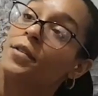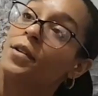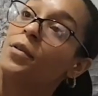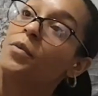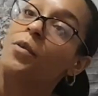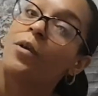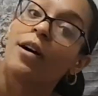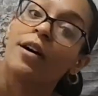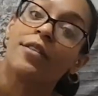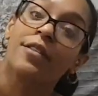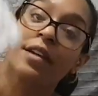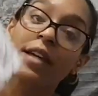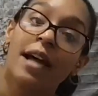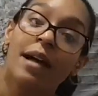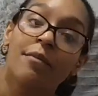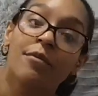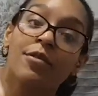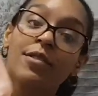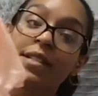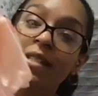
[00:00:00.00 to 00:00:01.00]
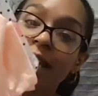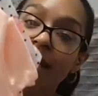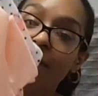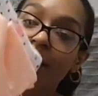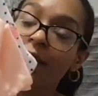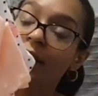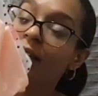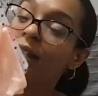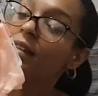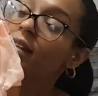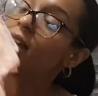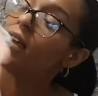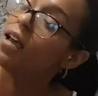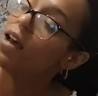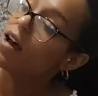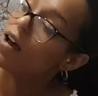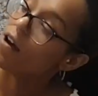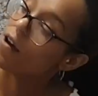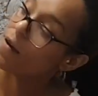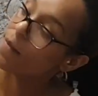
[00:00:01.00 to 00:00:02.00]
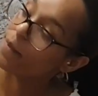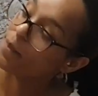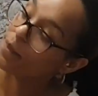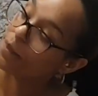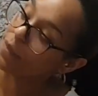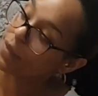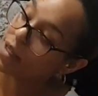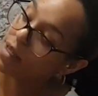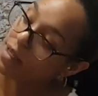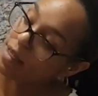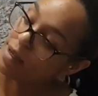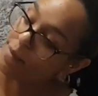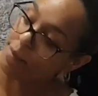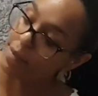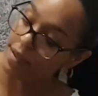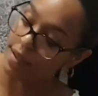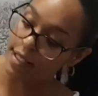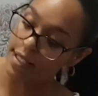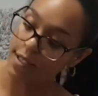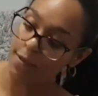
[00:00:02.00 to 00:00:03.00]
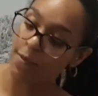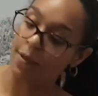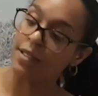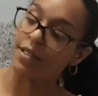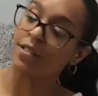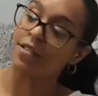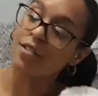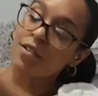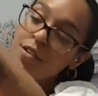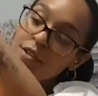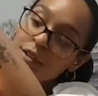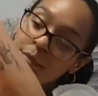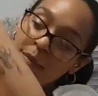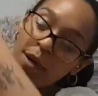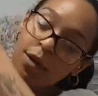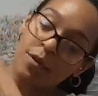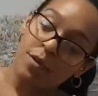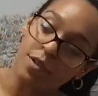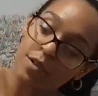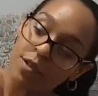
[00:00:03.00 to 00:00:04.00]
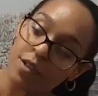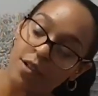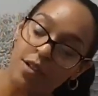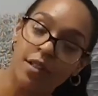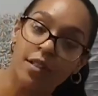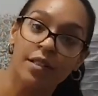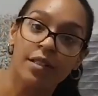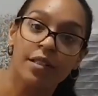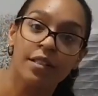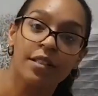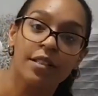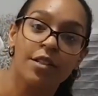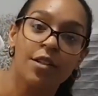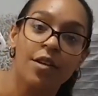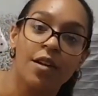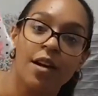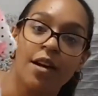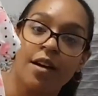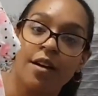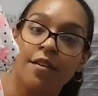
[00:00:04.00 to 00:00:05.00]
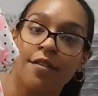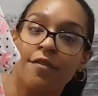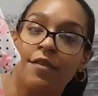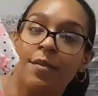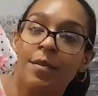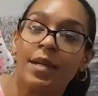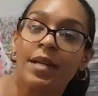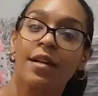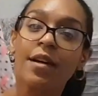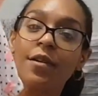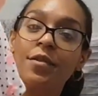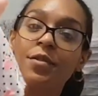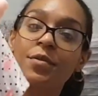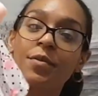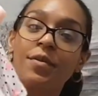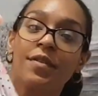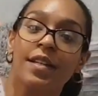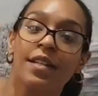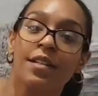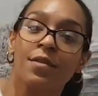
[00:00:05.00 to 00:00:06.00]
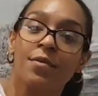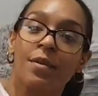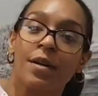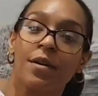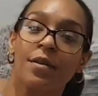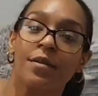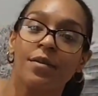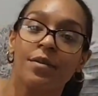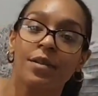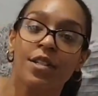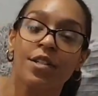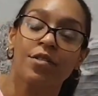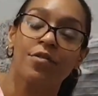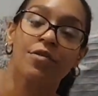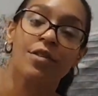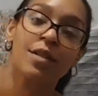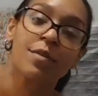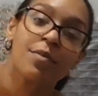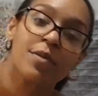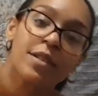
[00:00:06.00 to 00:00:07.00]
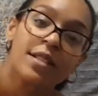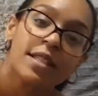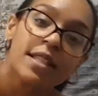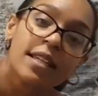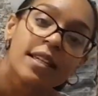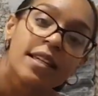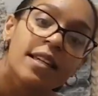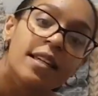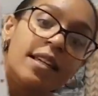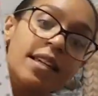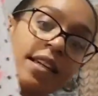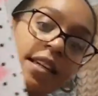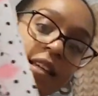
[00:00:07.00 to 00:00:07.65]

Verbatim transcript: don't know why. The camera is down here. Um, but this one's got the polka dot uh, flamingos with it as well, which is really pretty